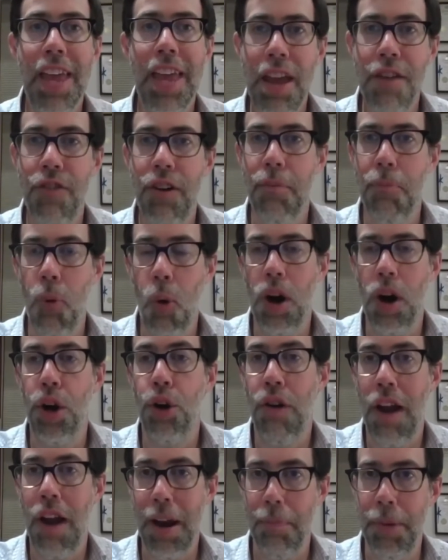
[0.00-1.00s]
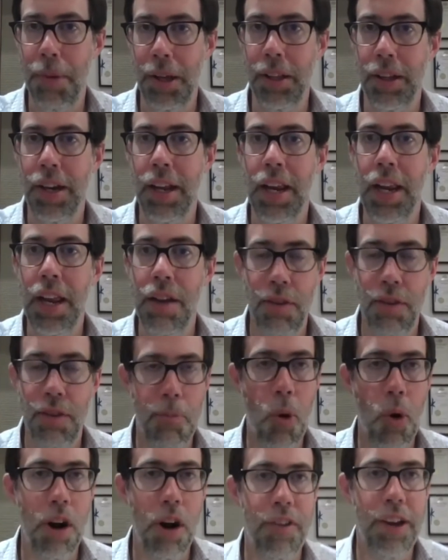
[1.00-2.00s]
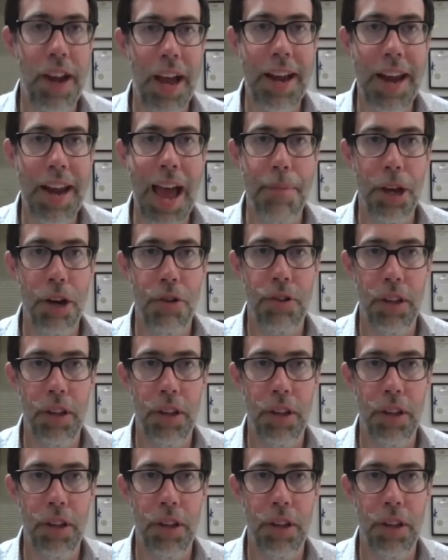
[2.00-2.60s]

even more credibility and even more of a dynamic